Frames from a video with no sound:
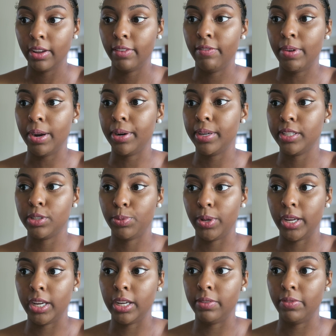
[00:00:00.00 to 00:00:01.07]
very
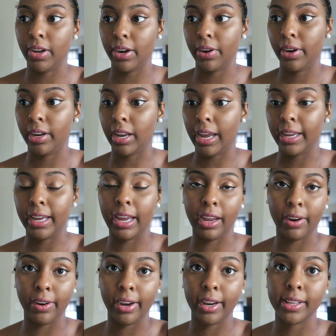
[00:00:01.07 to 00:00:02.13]
sweet, very
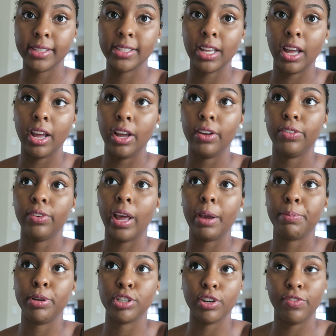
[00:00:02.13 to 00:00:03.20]
caring and stuff,
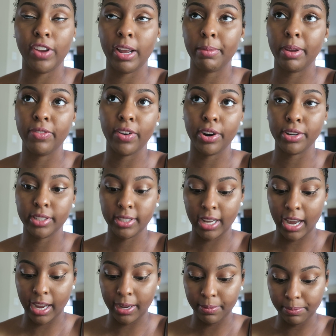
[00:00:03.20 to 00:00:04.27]
put your family first
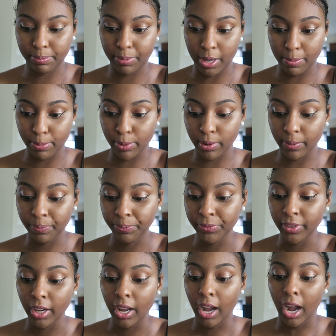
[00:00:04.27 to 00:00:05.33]
type people.
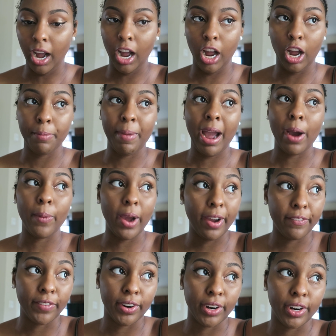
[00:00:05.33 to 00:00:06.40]

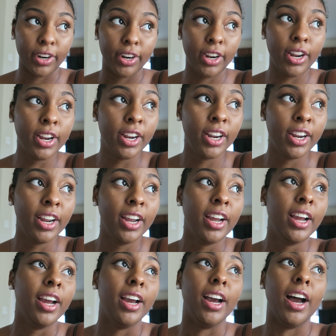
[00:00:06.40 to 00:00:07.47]
However,
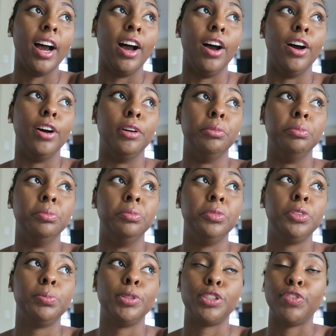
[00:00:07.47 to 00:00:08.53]

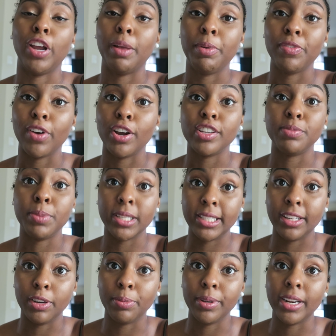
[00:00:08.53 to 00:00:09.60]
put your family first, but
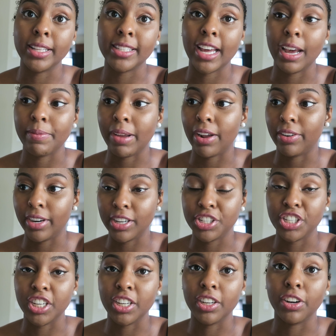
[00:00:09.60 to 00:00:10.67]
still put that time down, that
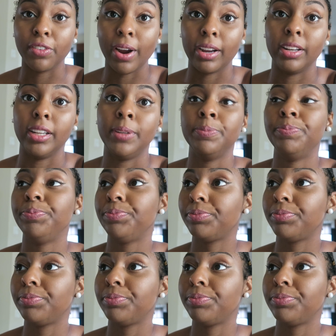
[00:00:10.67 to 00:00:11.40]
sheet correctly